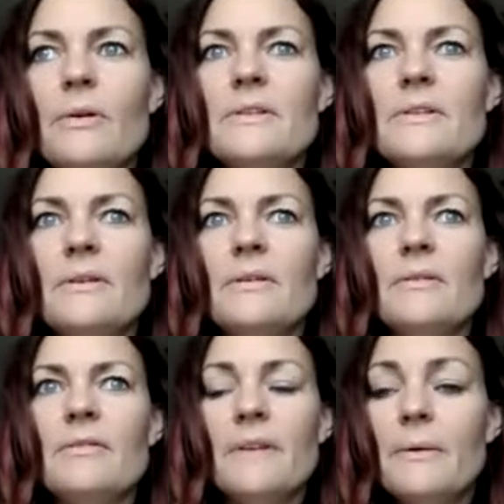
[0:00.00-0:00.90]

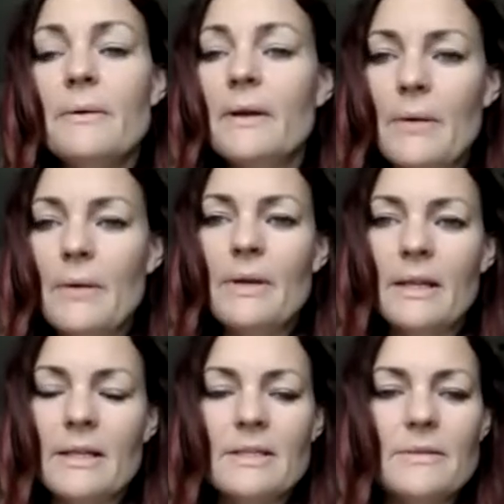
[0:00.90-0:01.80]
to figuring out how we can
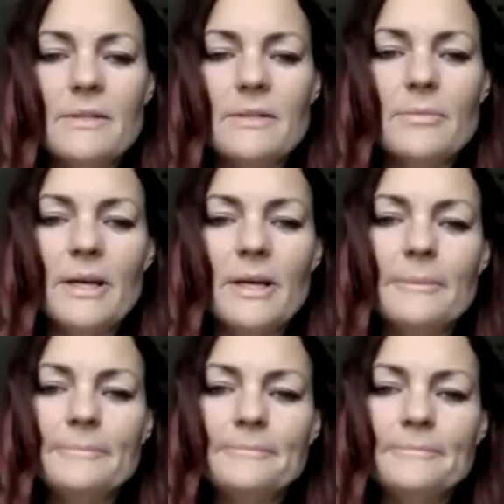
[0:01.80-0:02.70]
continue to do better.